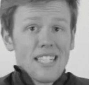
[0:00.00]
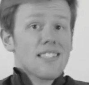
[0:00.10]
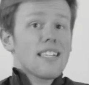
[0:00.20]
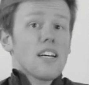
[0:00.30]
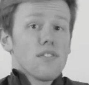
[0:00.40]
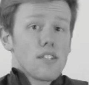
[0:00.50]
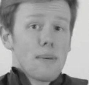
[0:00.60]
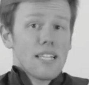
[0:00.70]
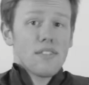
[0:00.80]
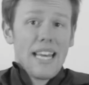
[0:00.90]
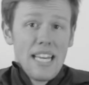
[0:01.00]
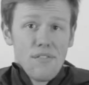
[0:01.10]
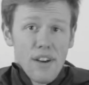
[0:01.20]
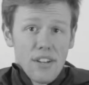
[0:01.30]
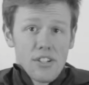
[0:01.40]
itself is made of
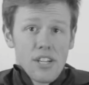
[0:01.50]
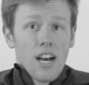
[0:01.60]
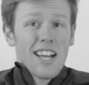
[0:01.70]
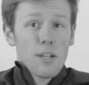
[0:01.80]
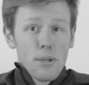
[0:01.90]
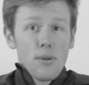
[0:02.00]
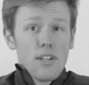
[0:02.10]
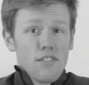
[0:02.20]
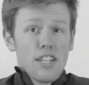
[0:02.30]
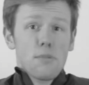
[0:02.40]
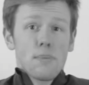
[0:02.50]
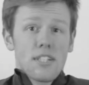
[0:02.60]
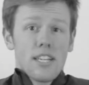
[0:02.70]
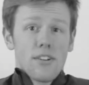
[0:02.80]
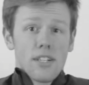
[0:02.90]
E-vent, and the beauty of this
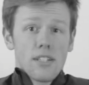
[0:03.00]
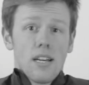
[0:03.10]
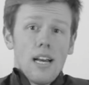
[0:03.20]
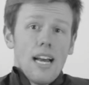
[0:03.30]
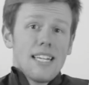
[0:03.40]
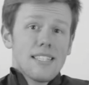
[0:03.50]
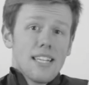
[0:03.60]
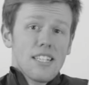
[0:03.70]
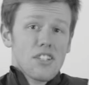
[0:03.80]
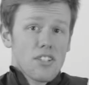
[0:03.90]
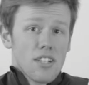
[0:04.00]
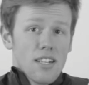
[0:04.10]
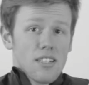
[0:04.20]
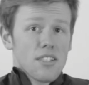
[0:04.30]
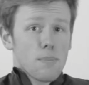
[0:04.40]
material is that it
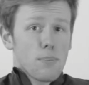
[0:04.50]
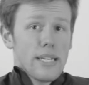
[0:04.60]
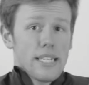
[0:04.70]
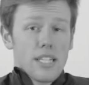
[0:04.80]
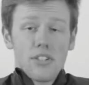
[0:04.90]
starts to breathe